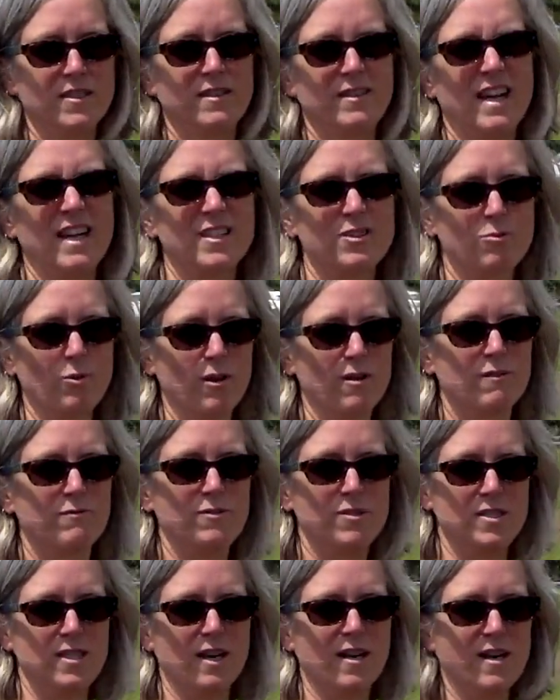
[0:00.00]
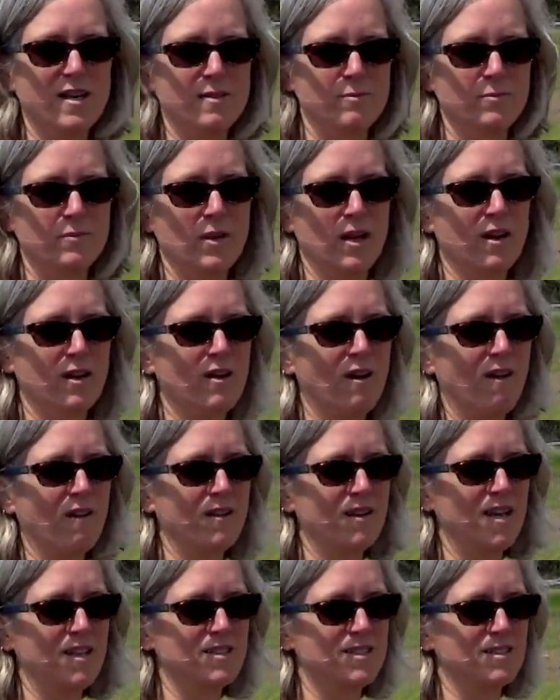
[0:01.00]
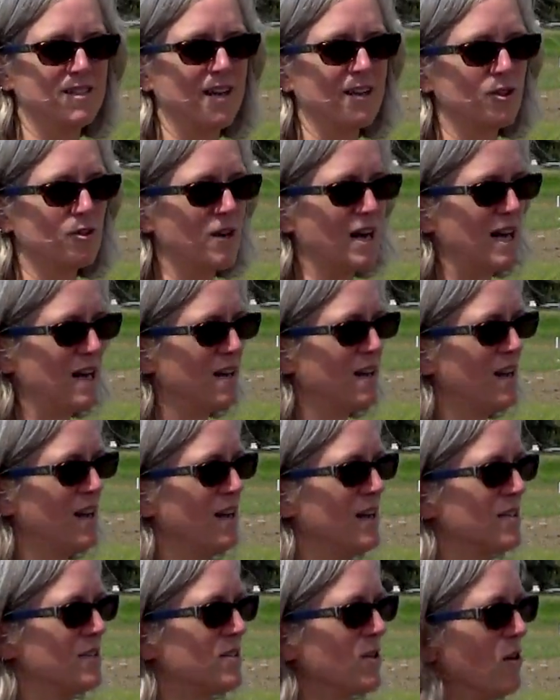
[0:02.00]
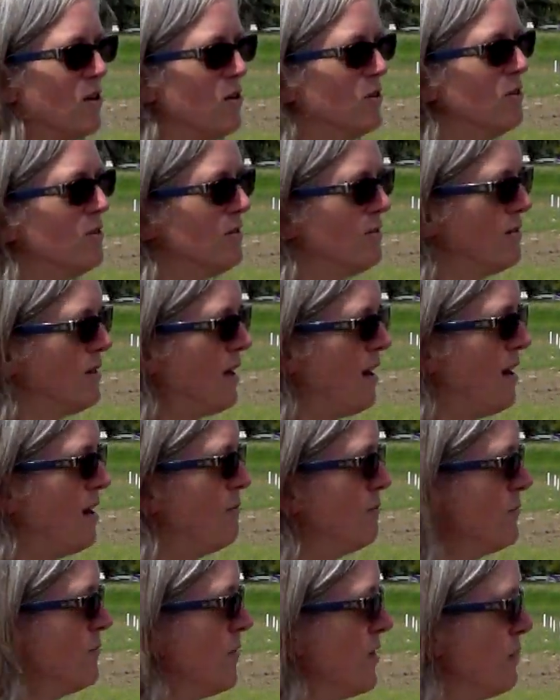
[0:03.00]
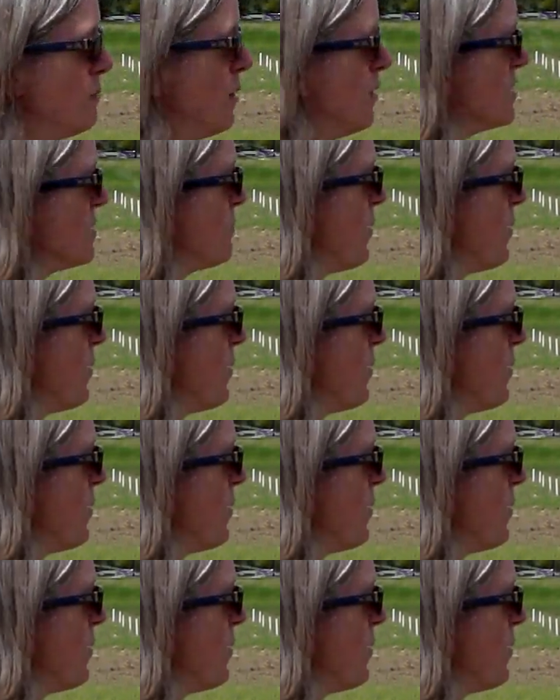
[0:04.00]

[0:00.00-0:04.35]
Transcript: and that's where the Fusarium colonizes that grain. So for the most